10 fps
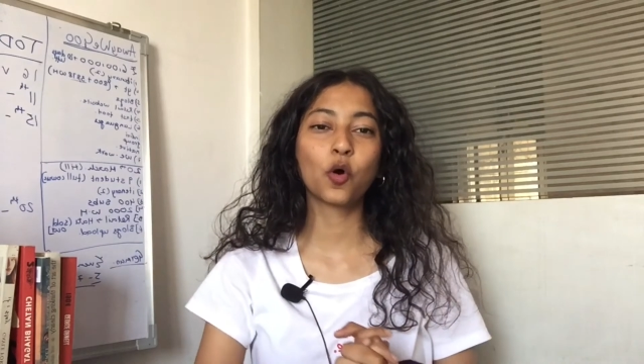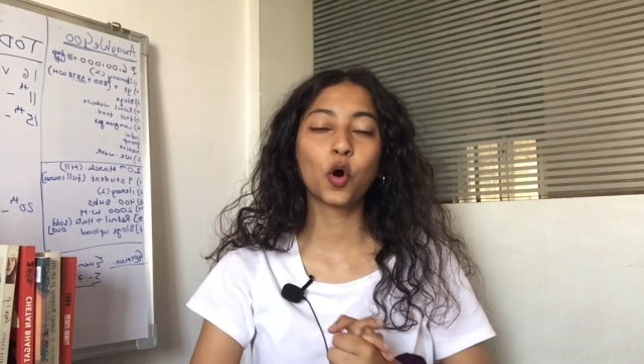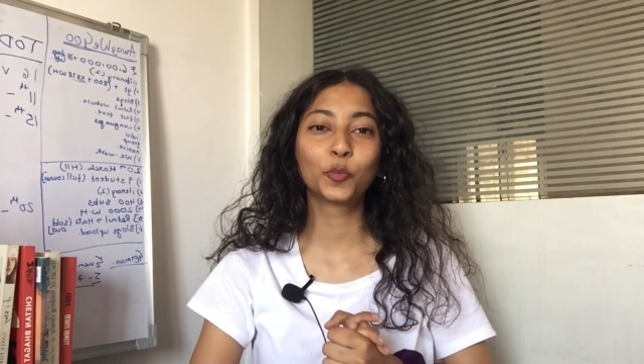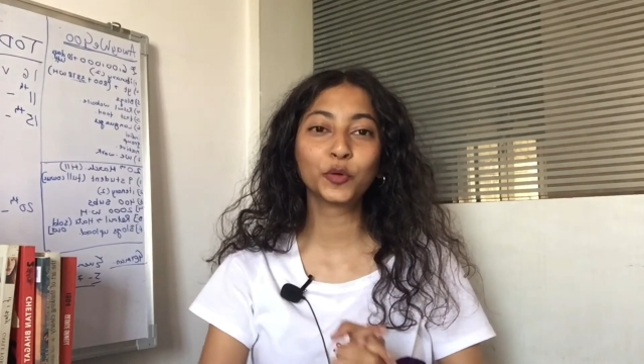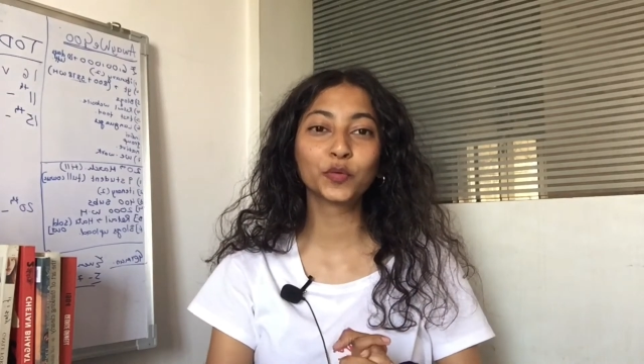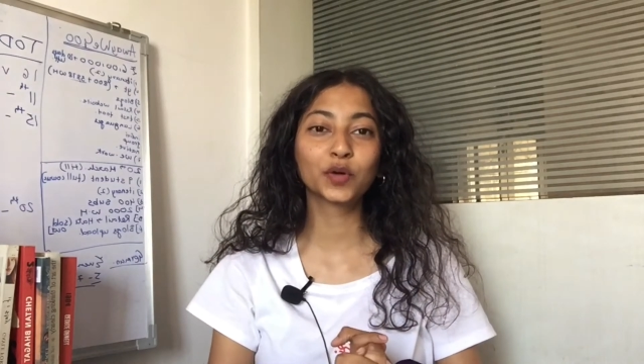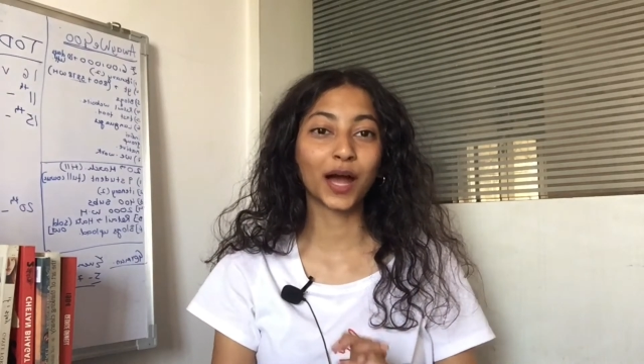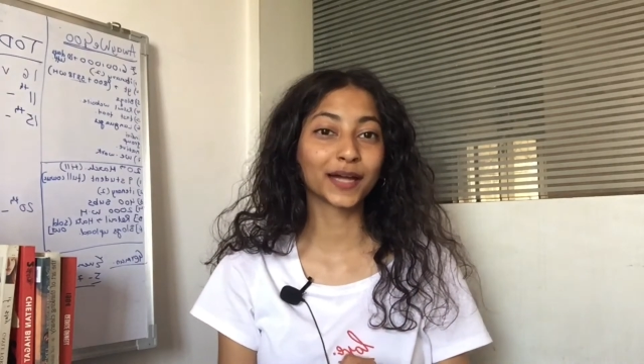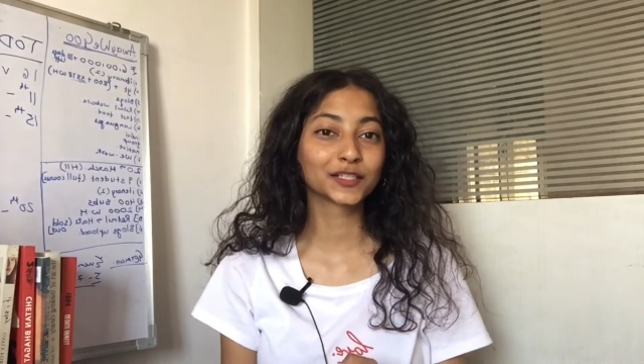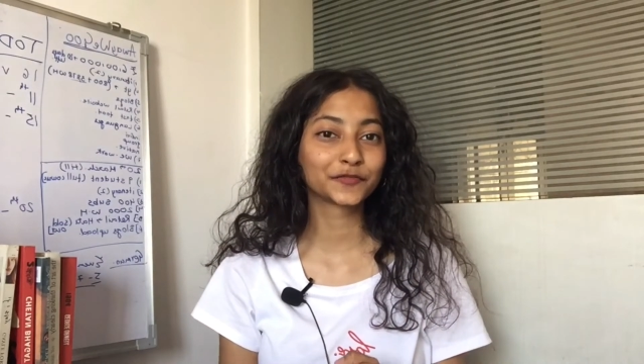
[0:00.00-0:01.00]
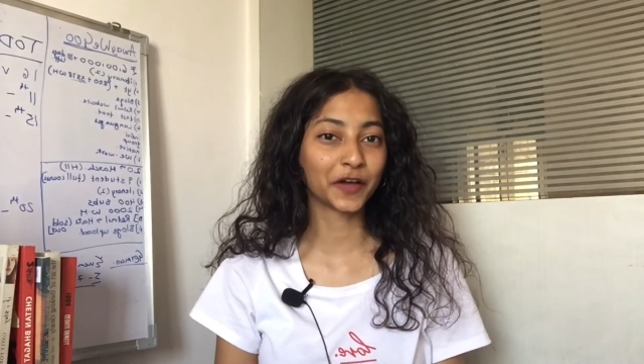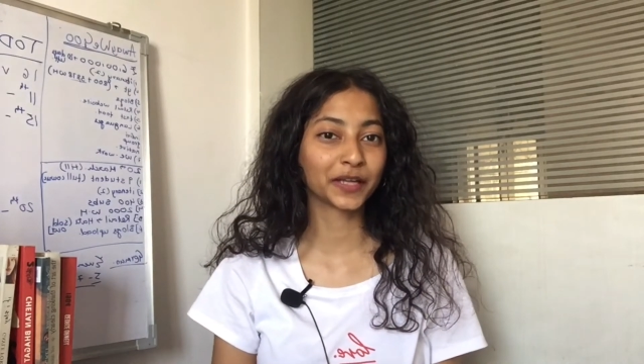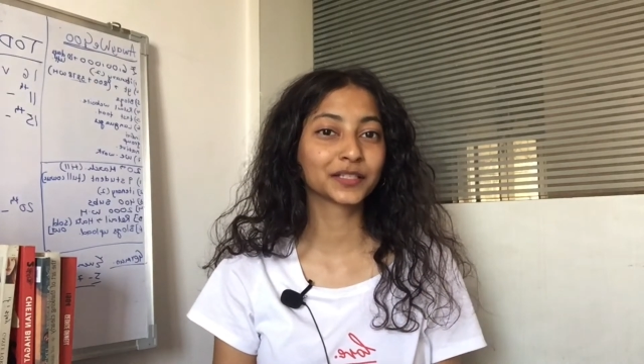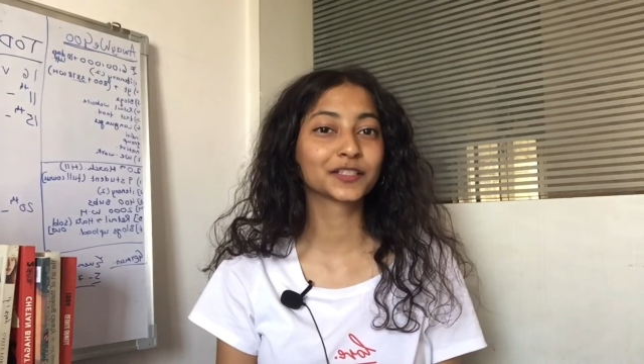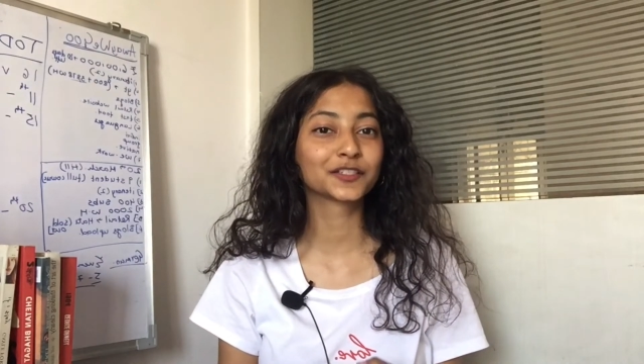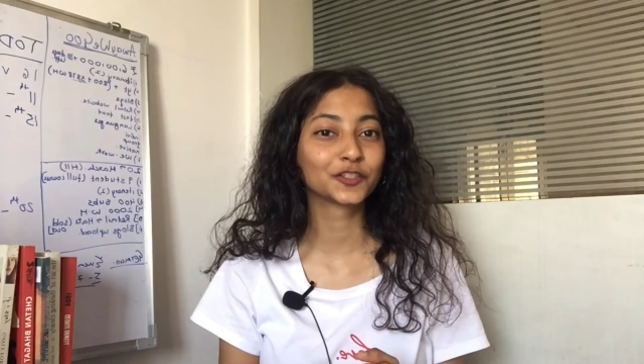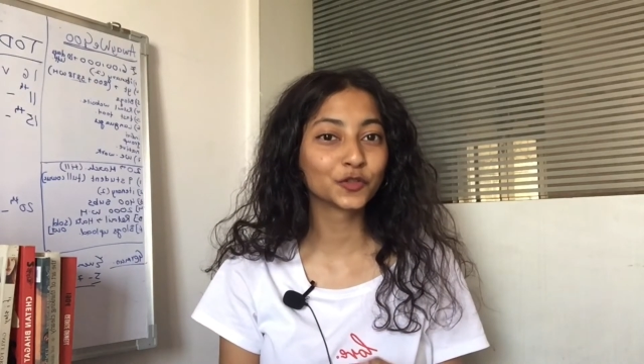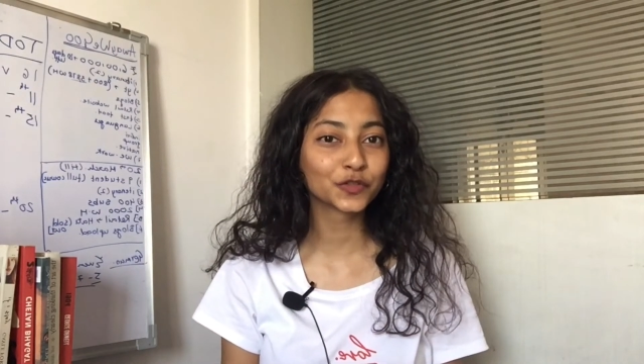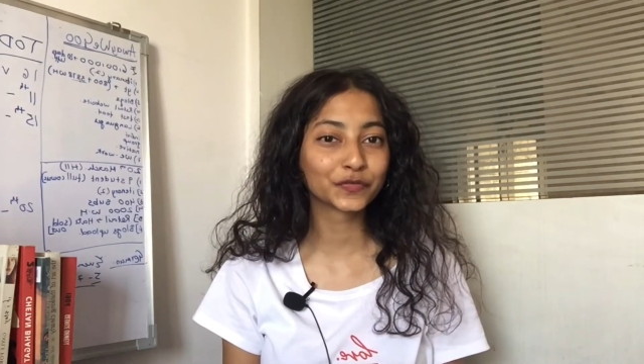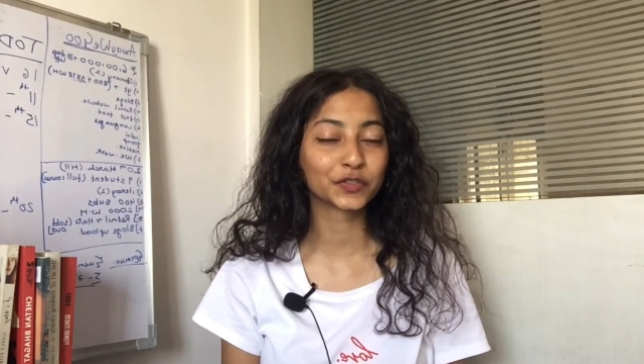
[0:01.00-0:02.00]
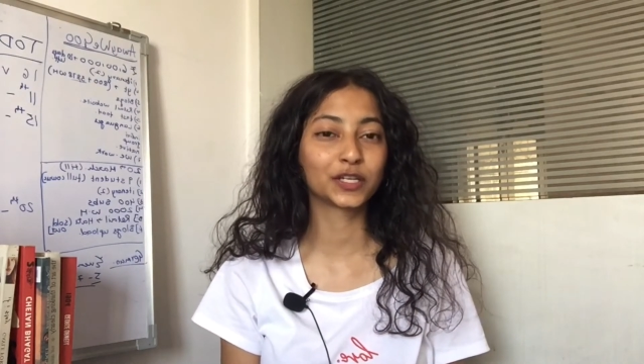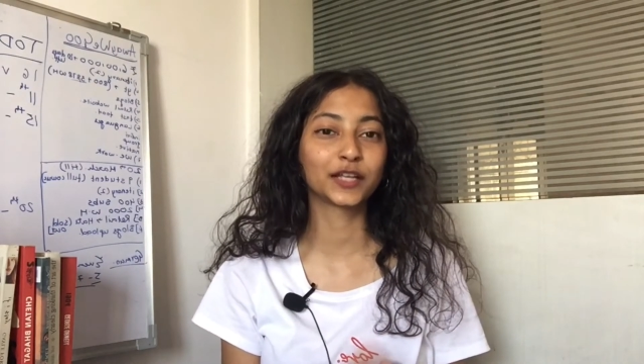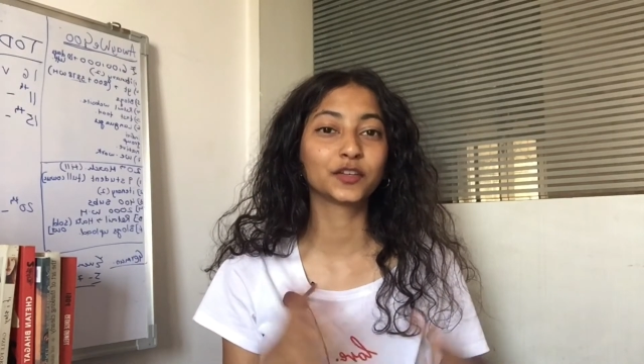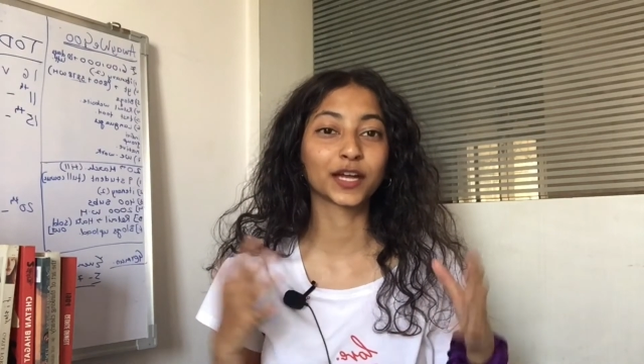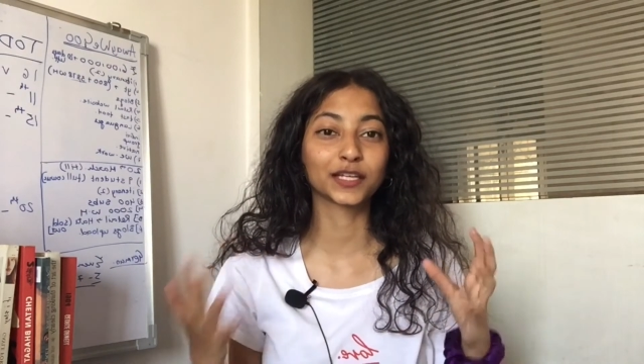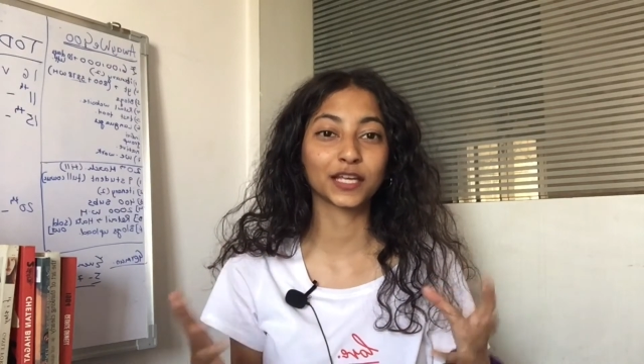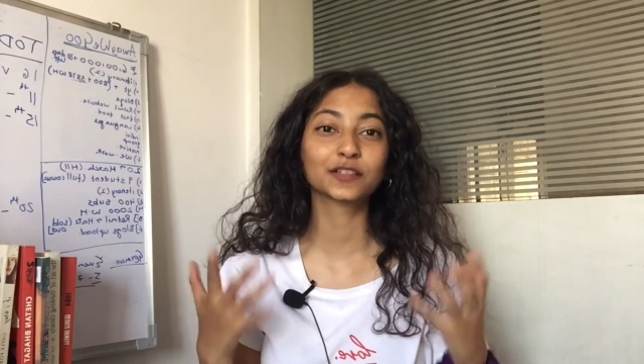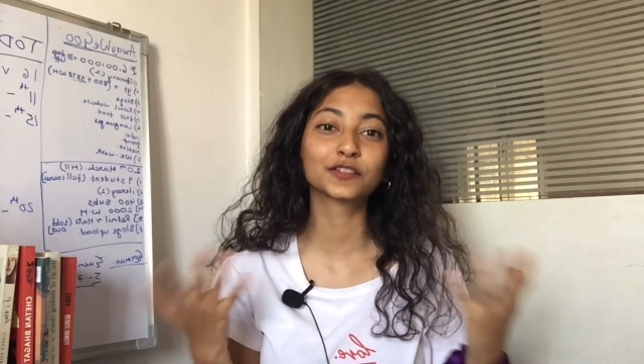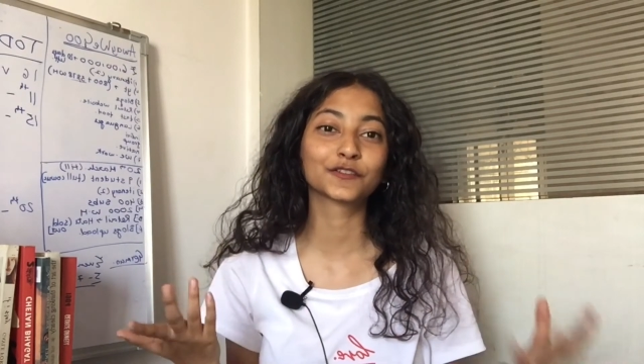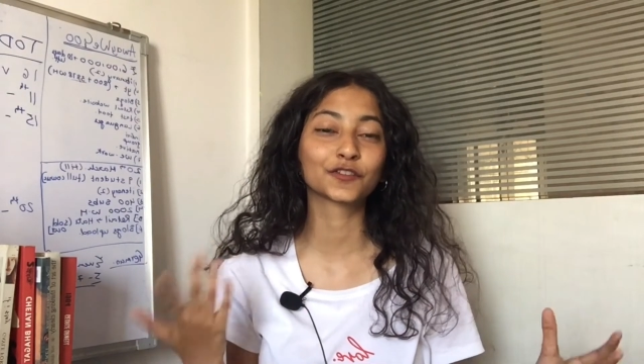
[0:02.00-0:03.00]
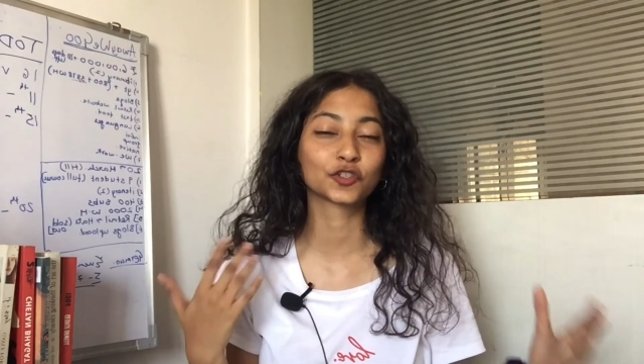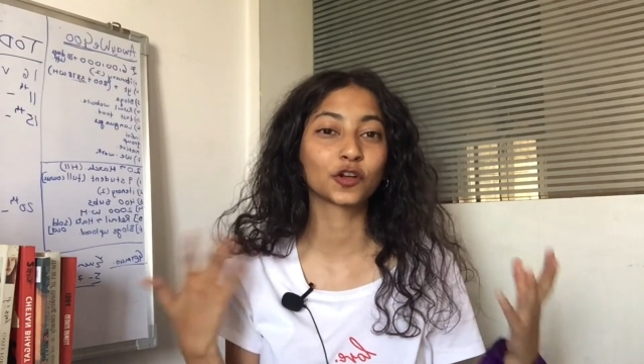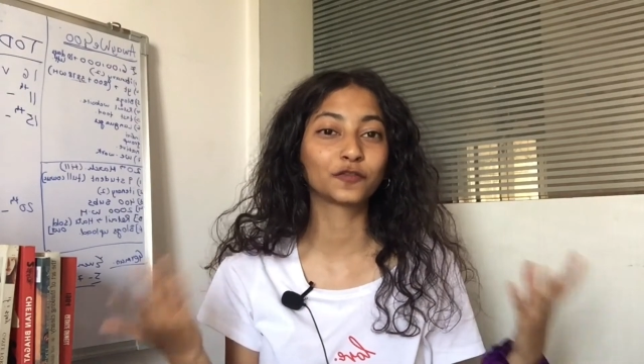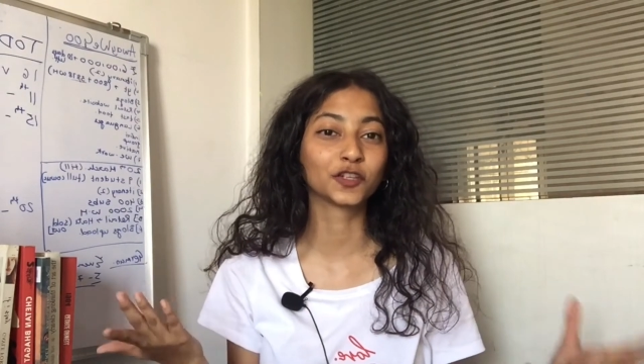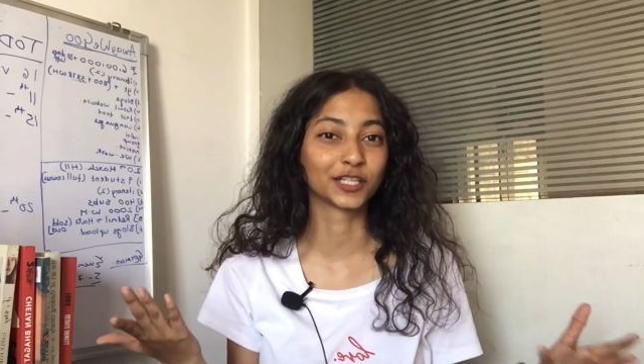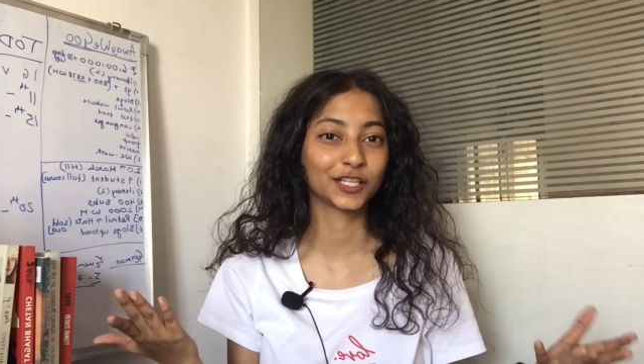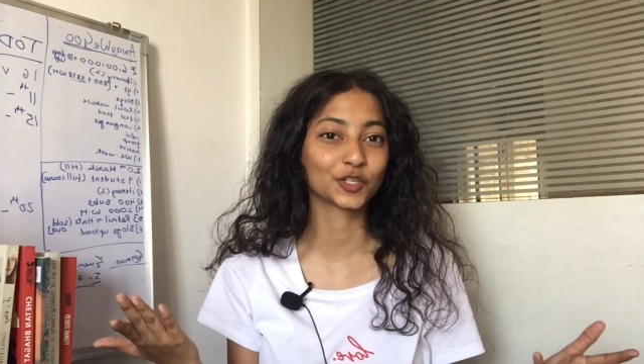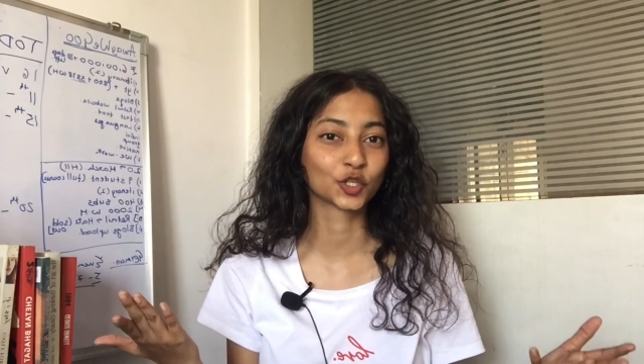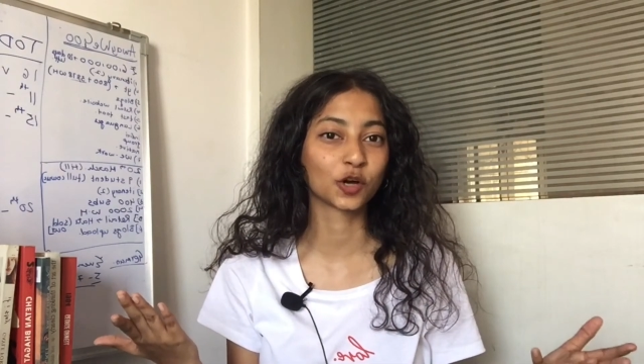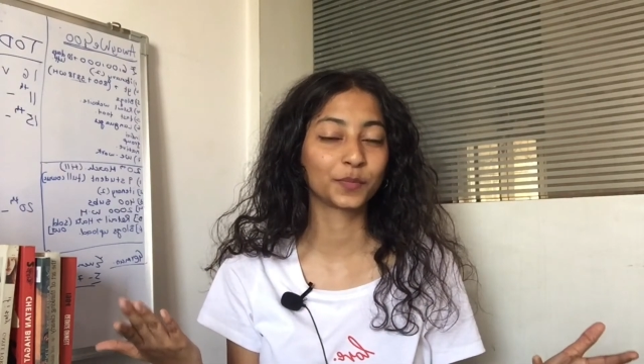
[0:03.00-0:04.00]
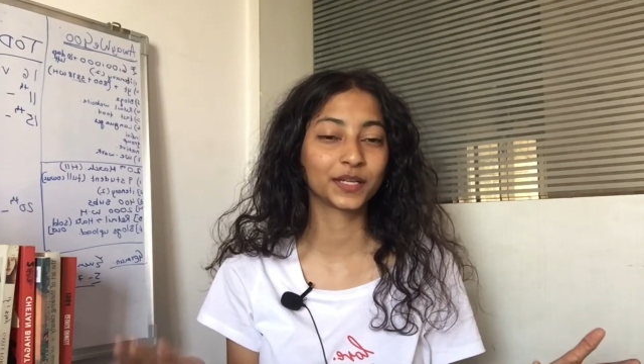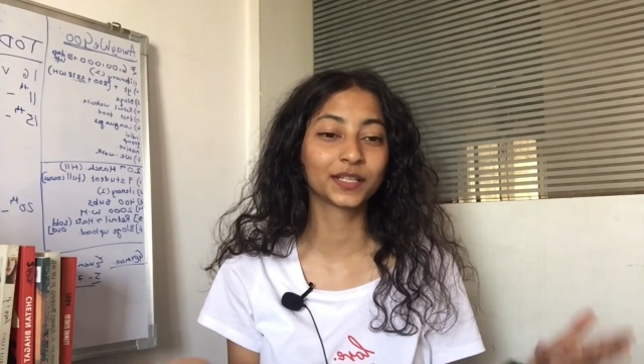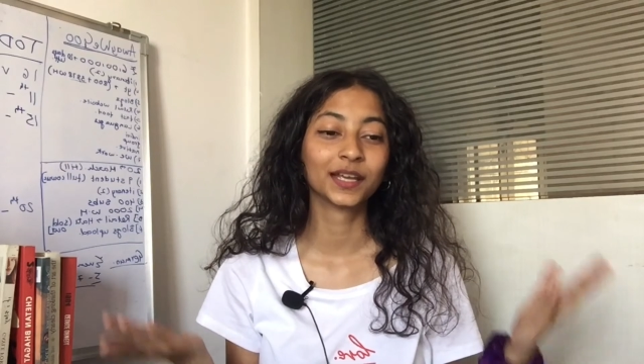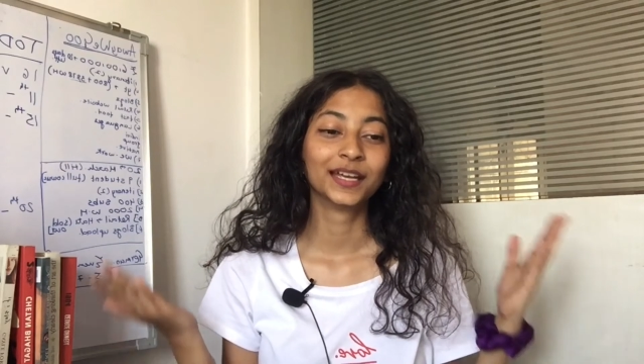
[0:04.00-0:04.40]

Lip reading: Hope you guys find this useful and you can take the decision of learning German.